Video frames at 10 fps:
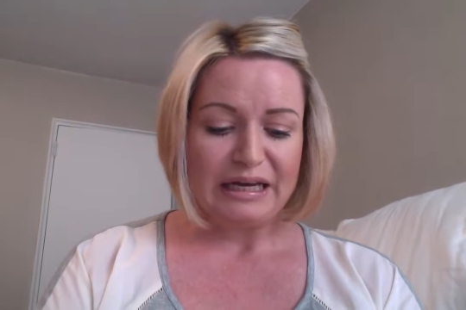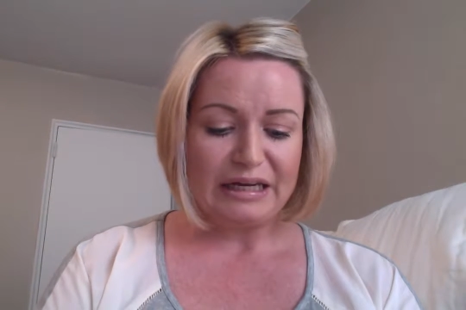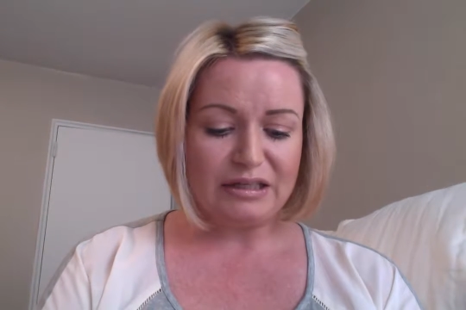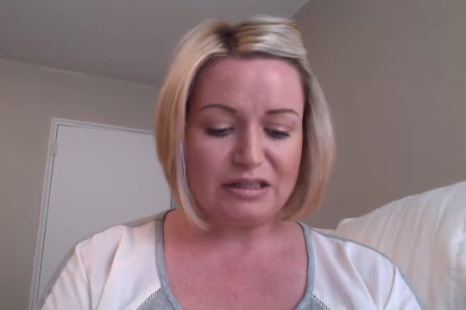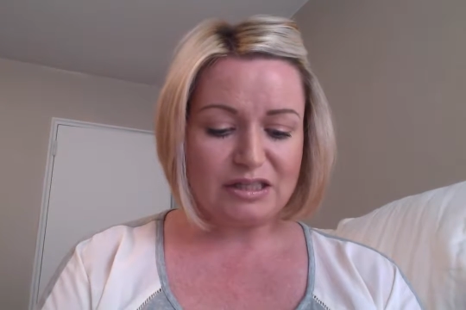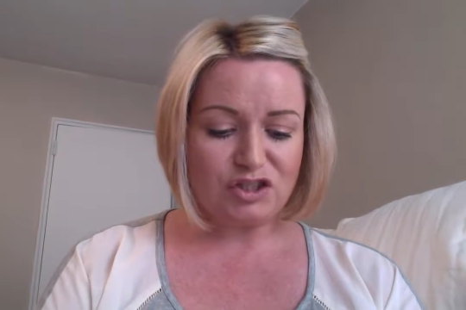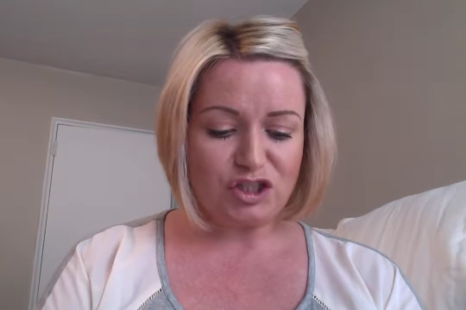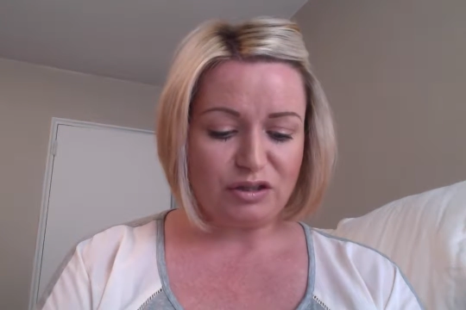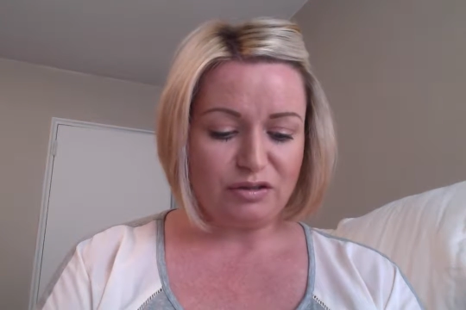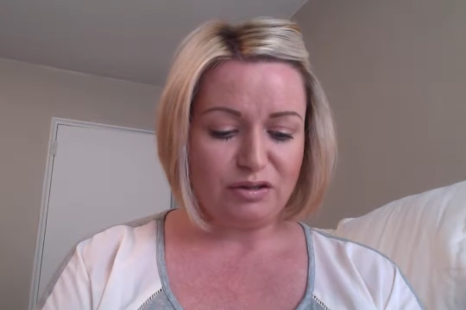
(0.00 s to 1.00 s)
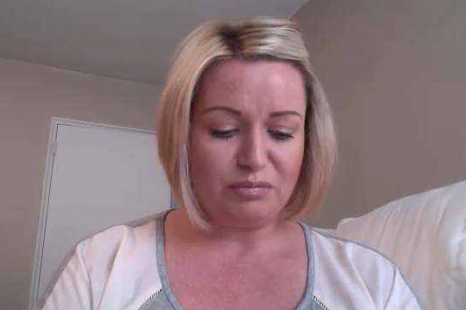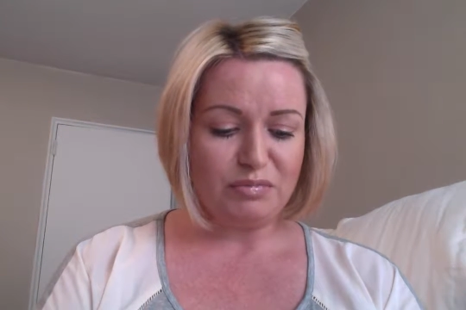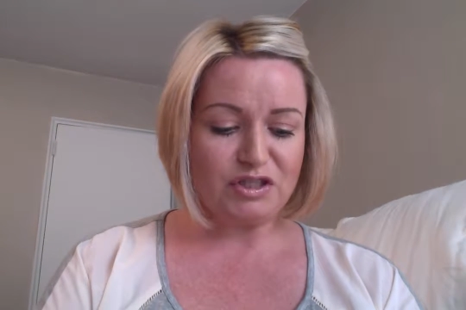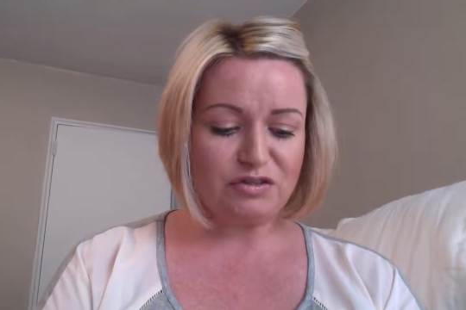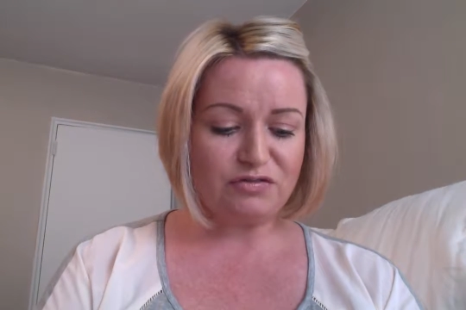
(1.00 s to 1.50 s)
In addition,
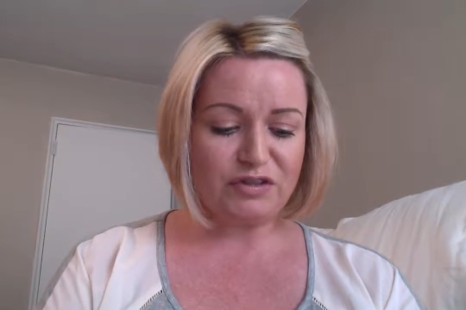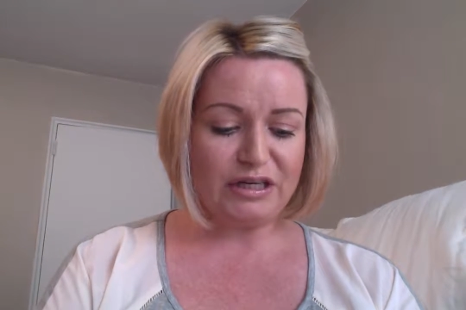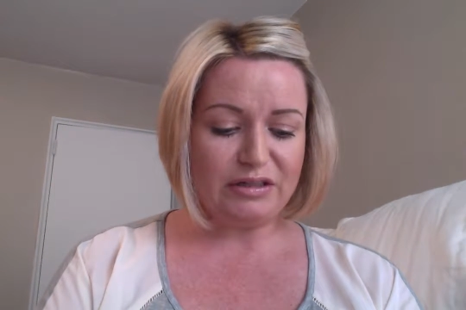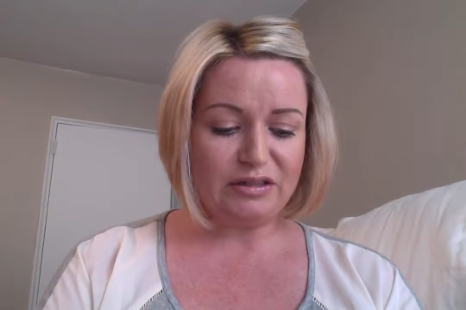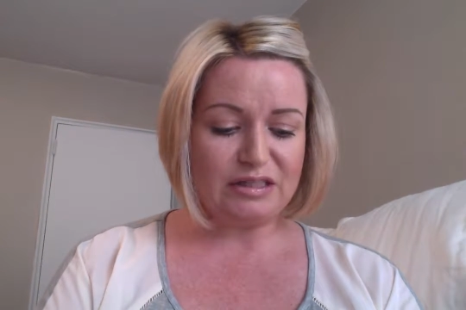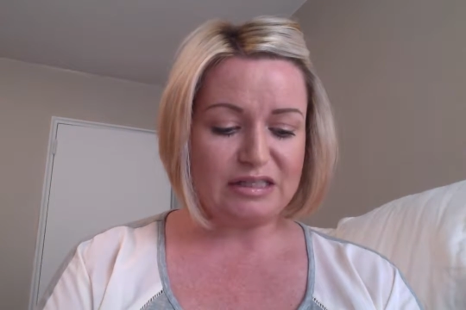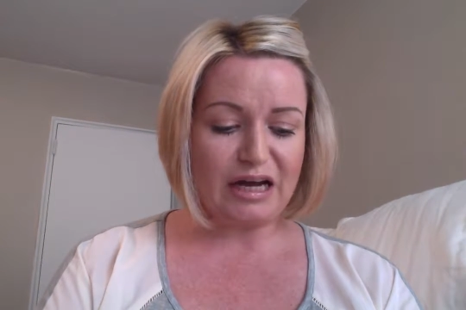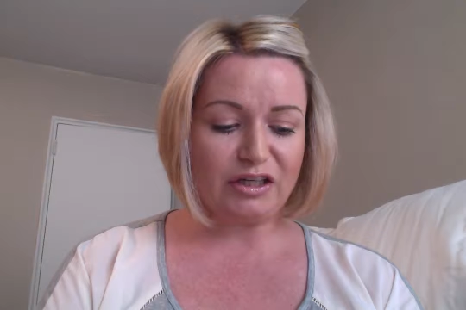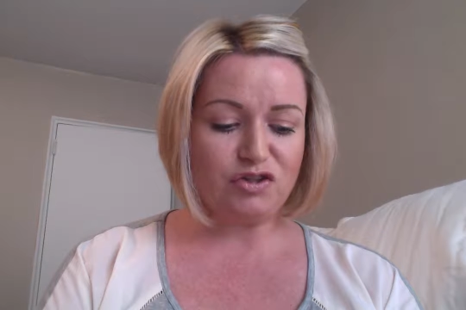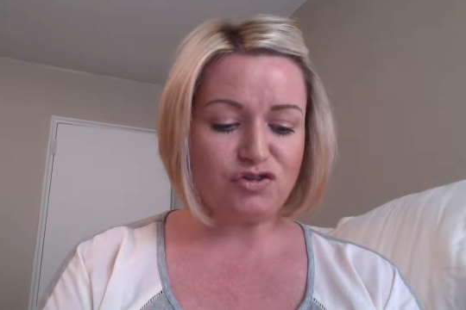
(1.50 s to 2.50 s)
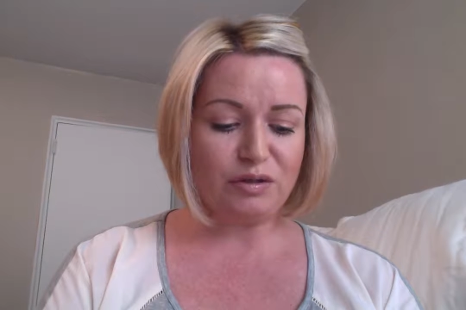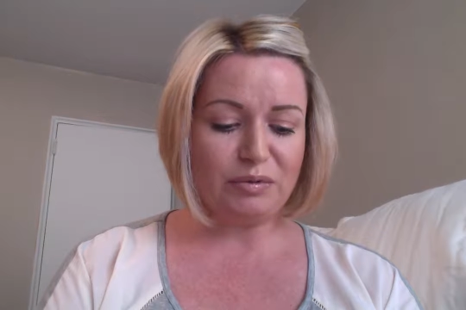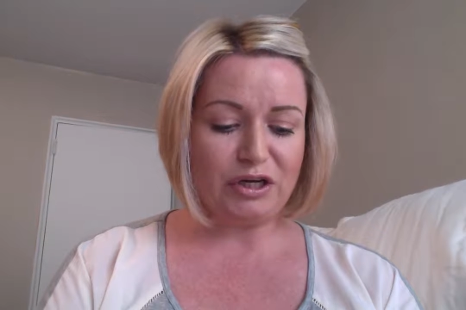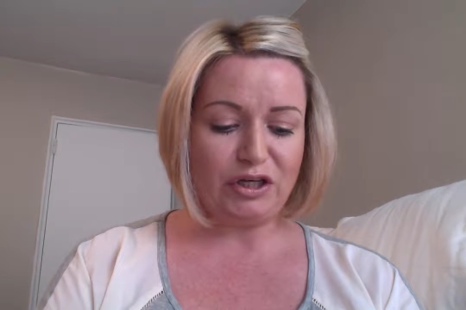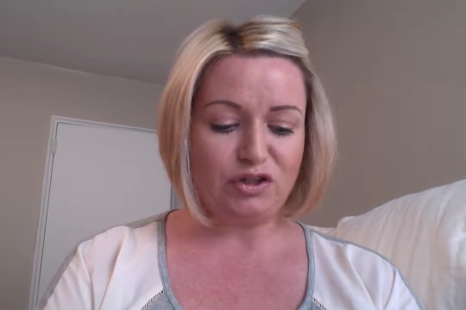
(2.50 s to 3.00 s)
Mr. Flynn is not
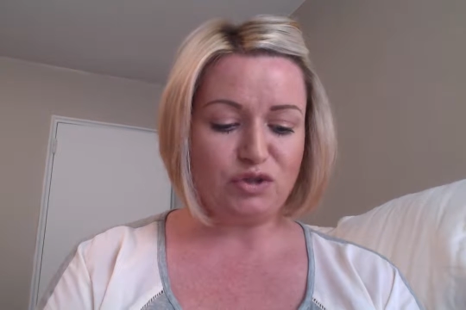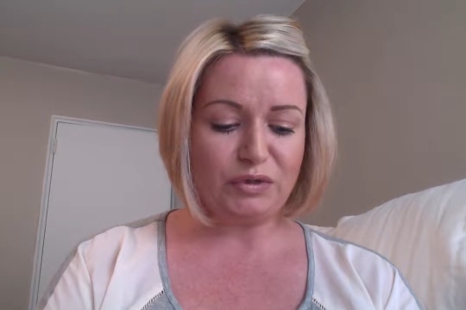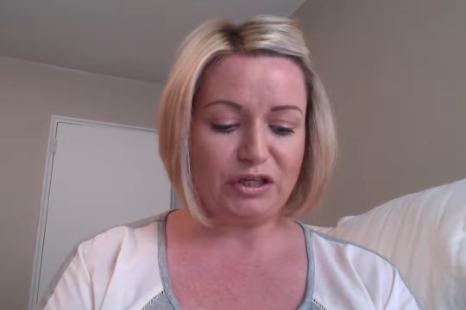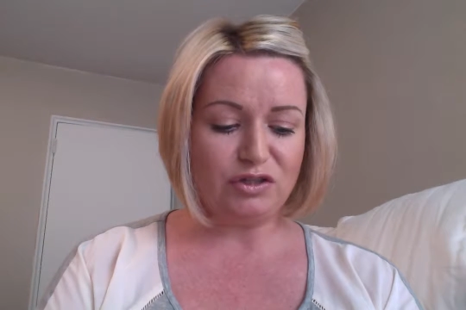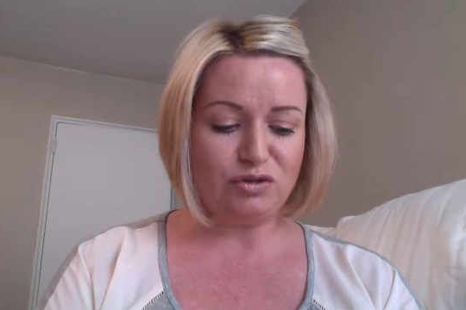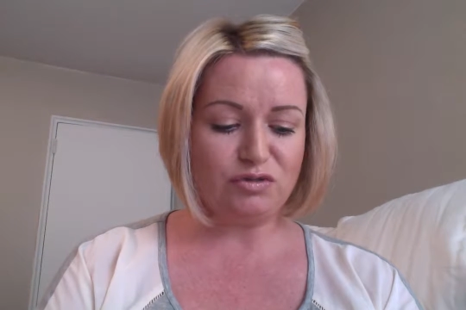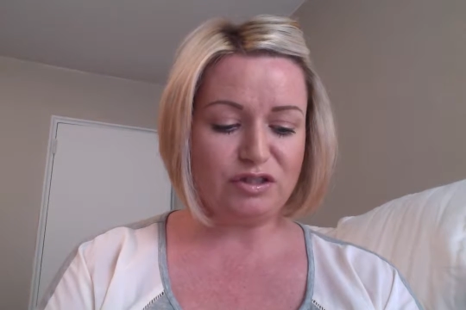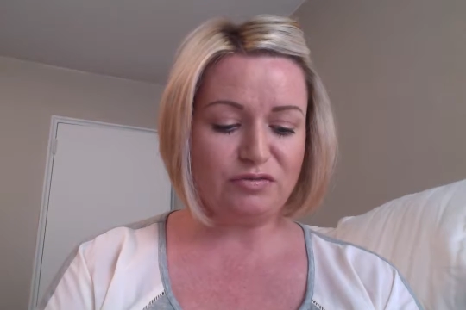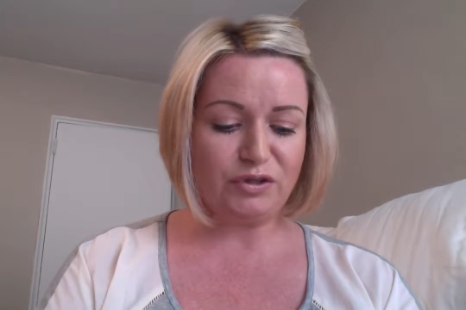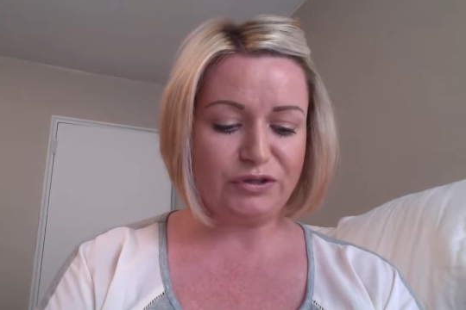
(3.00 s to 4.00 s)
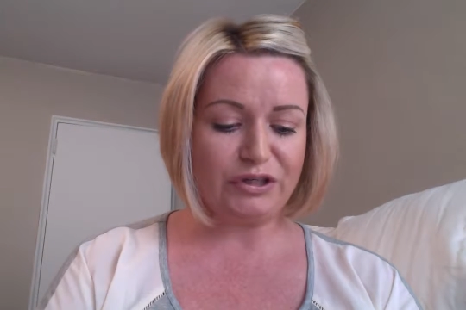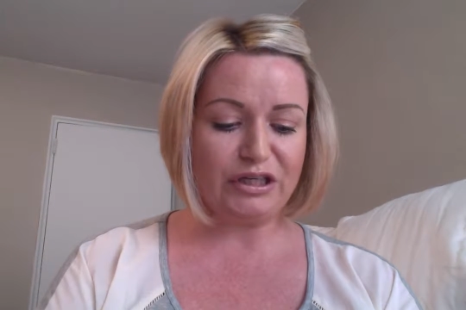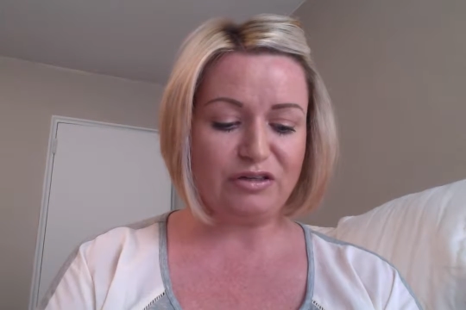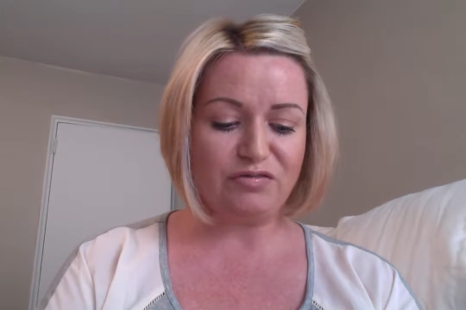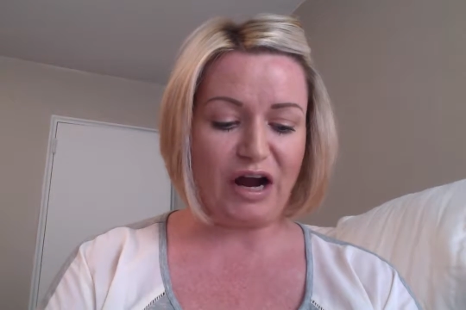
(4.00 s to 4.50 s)
contributing to a conducive learning
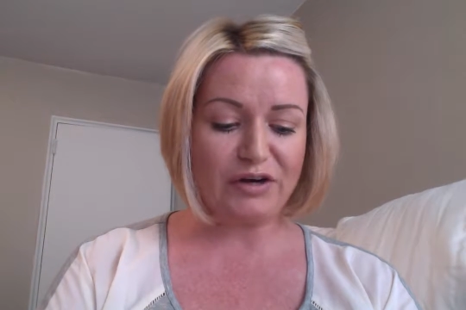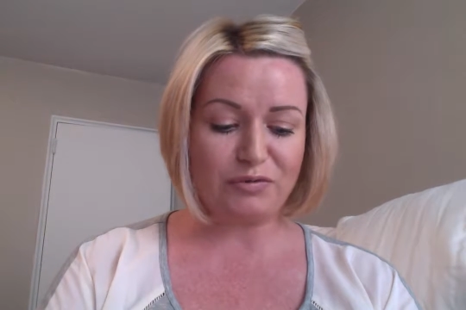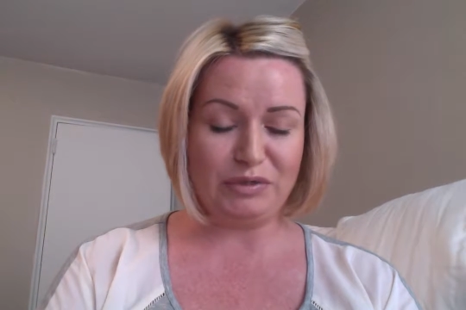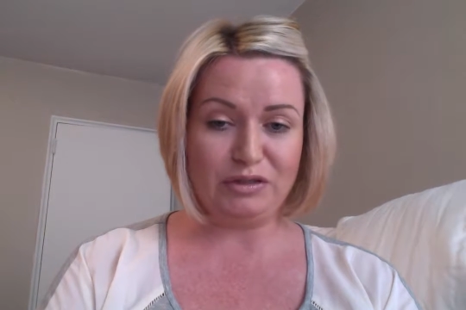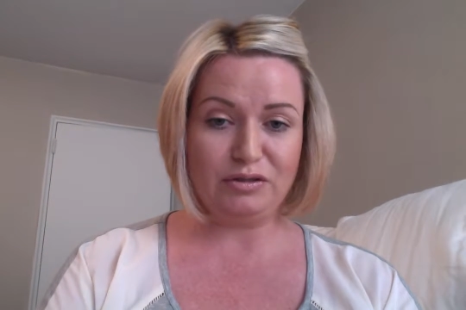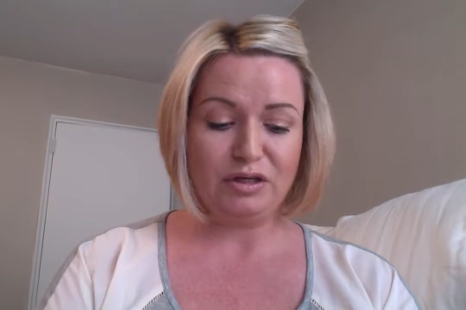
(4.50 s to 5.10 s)
environment